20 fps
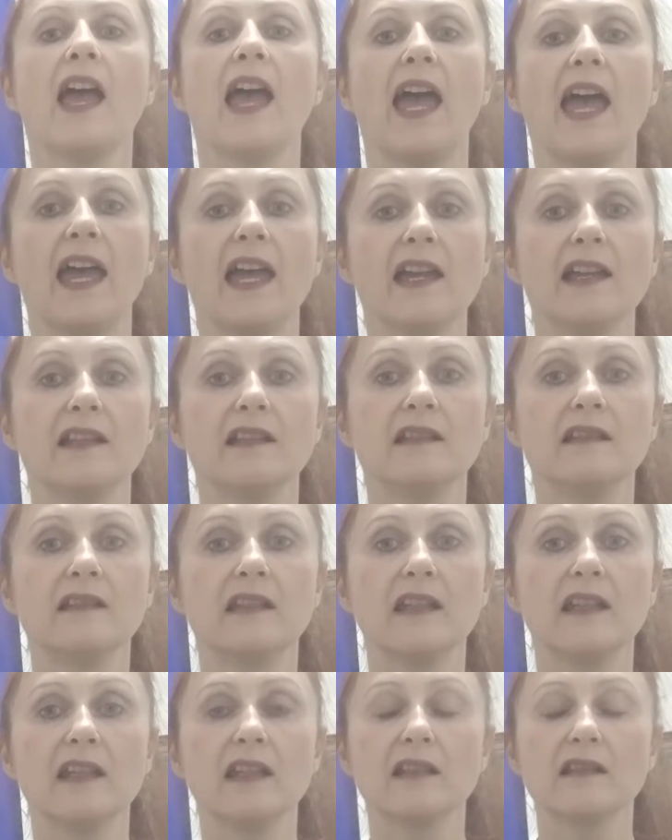and
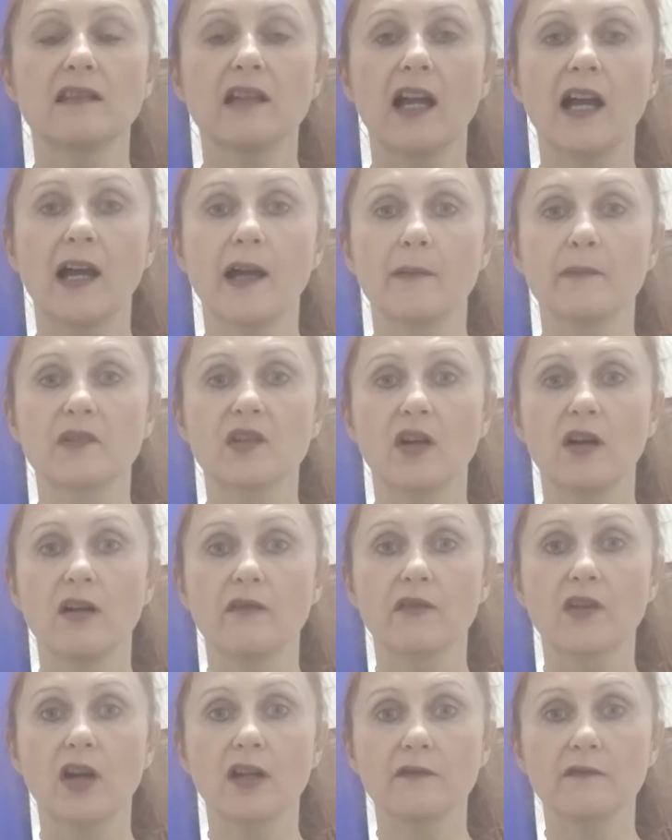in times
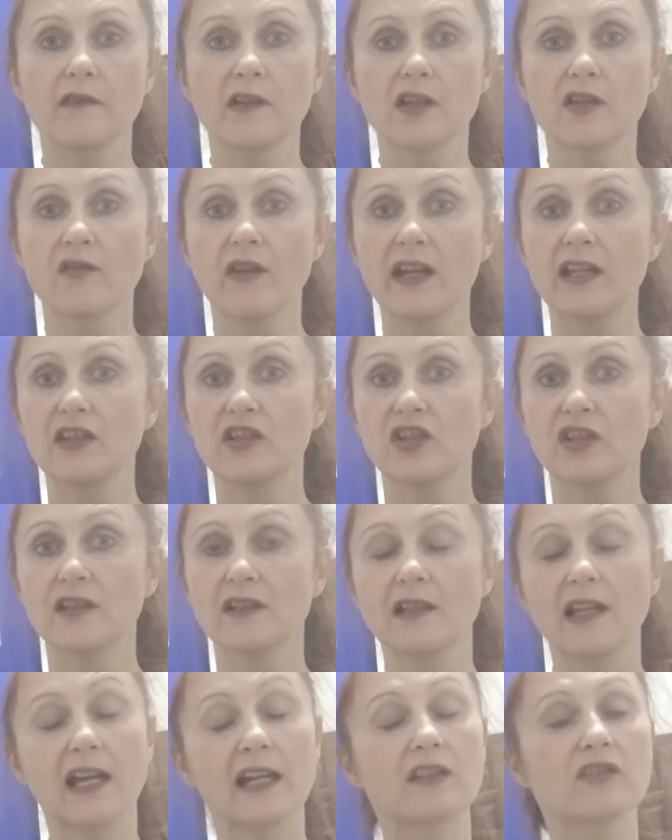of
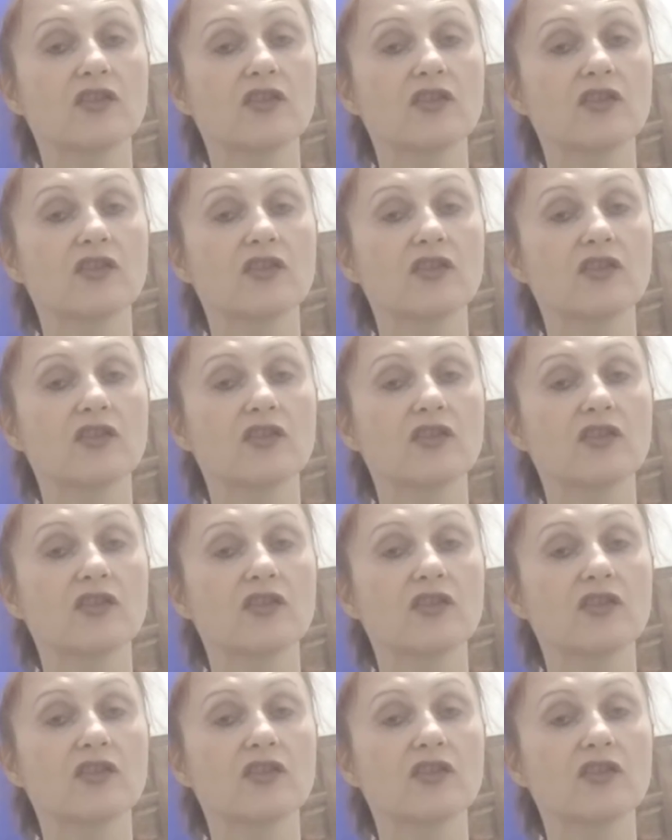conflagration, like